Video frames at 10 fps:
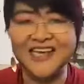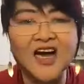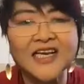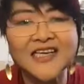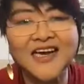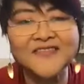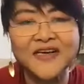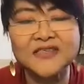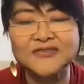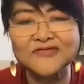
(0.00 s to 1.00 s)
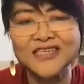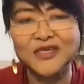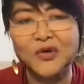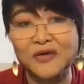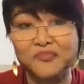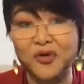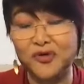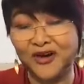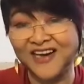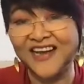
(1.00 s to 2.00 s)
I found it really quite
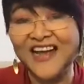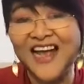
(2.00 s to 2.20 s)
boring.